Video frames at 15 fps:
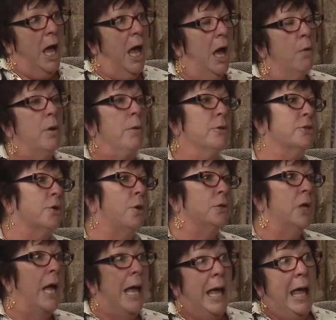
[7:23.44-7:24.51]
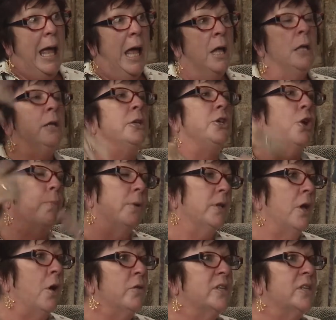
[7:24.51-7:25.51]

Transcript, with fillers: ah, we were told, ah, you're below